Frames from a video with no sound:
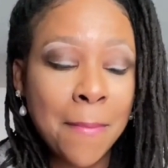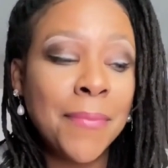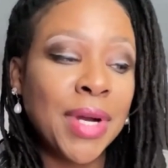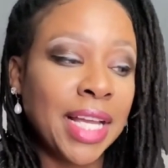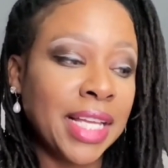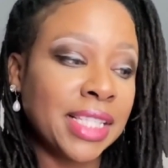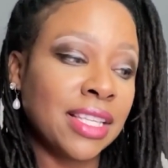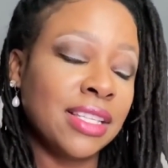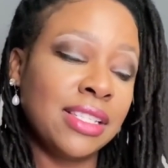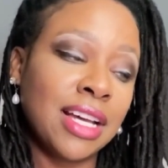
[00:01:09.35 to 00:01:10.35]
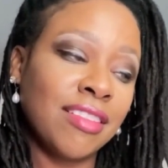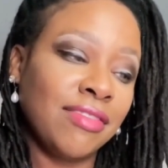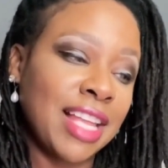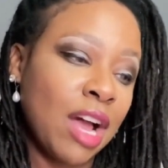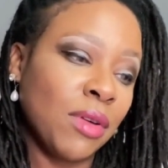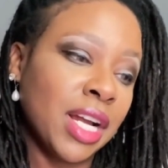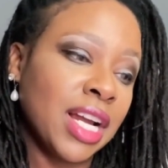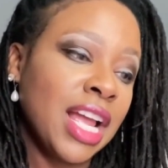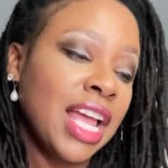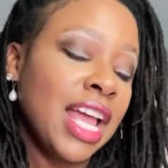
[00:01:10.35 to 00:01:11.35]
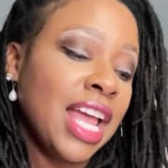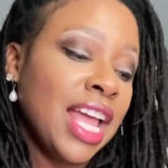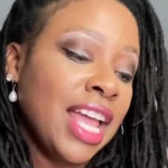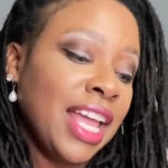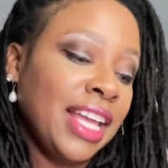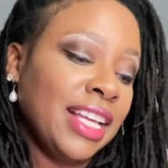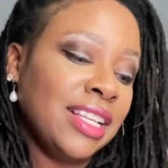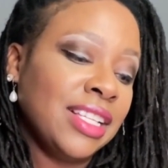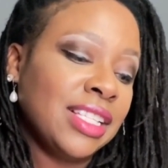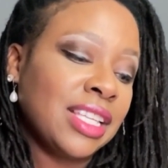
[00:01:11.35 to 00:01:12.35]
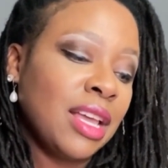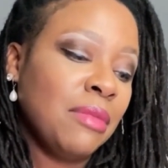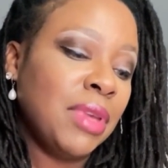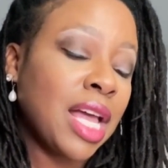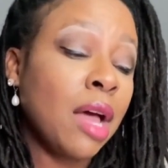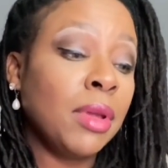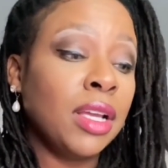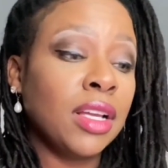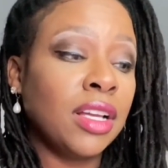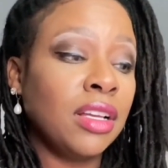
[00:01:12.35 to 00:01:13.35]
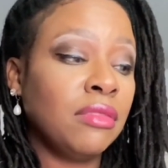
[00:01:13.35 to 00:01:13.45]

but the duck flower is becoming